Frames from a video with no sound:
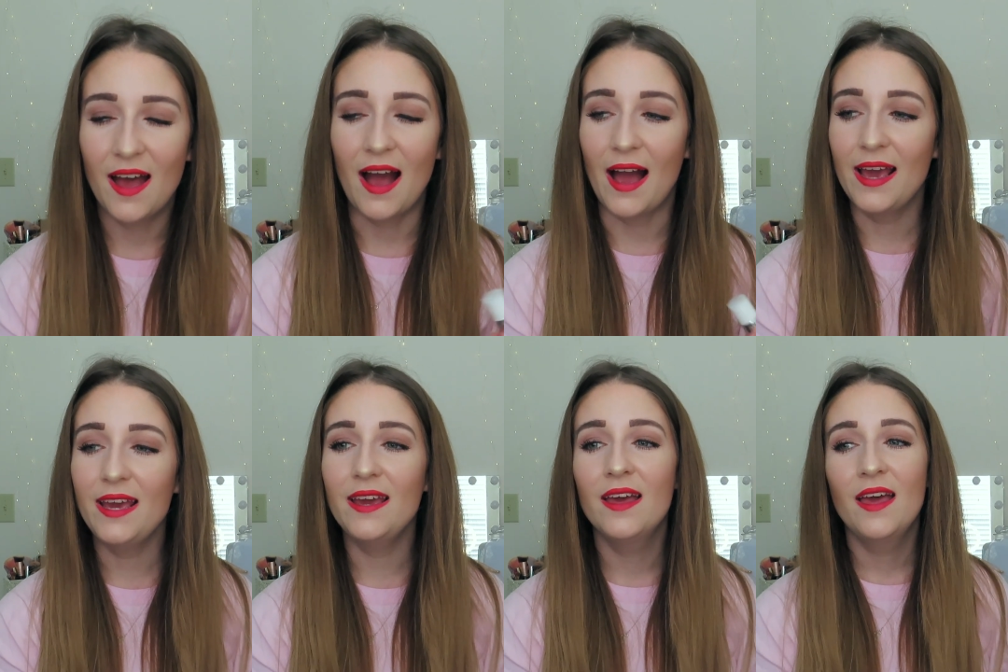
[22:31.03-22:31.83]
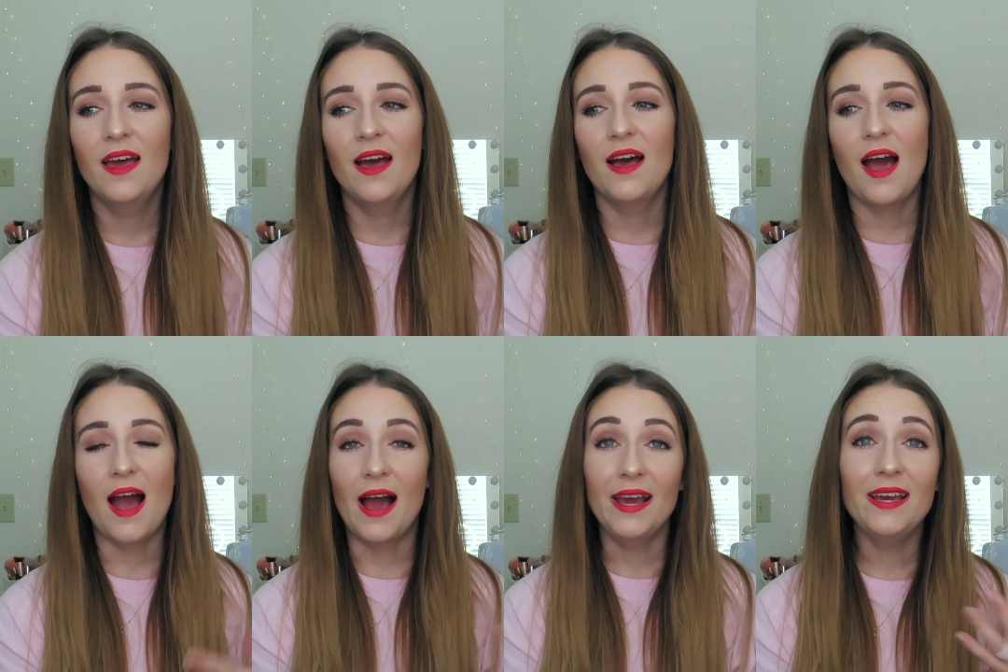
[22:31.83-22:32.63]
I
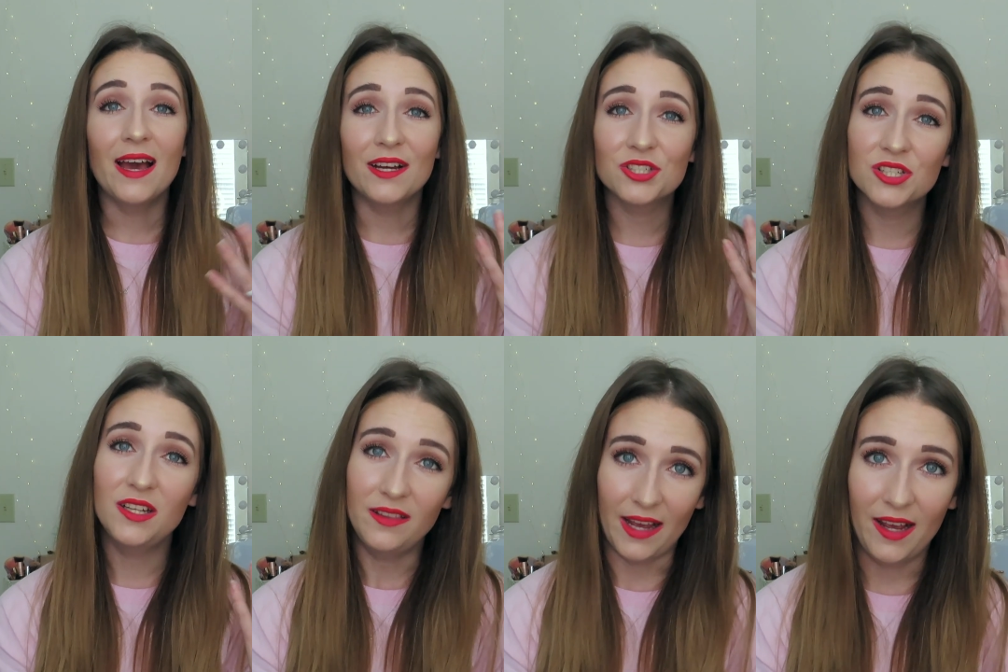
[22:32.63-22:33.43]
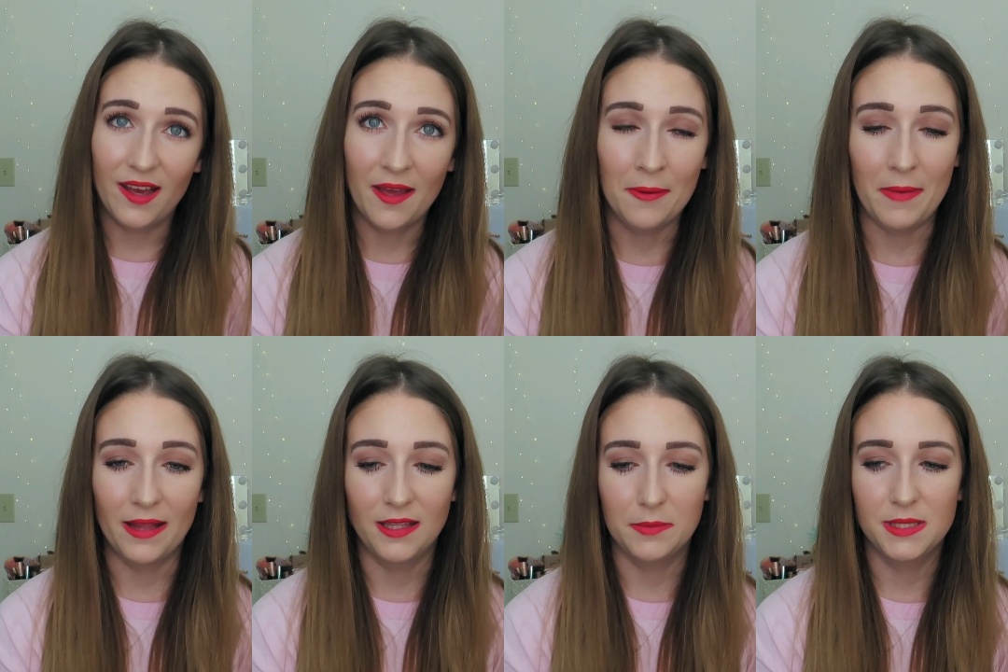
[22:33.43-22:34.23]
actually like
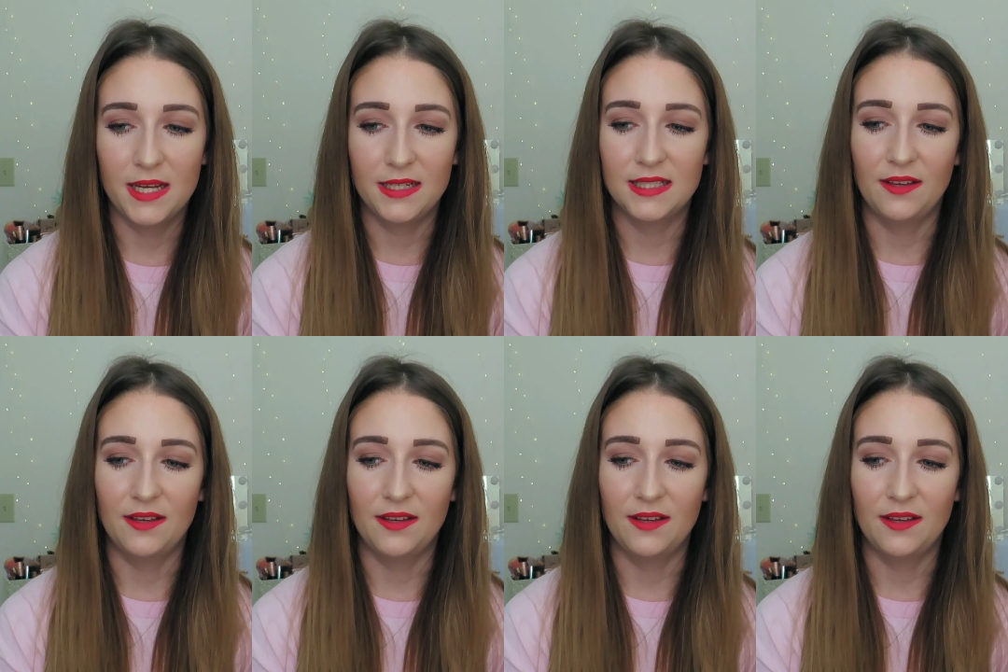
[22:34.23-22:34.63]
matte lipsticks.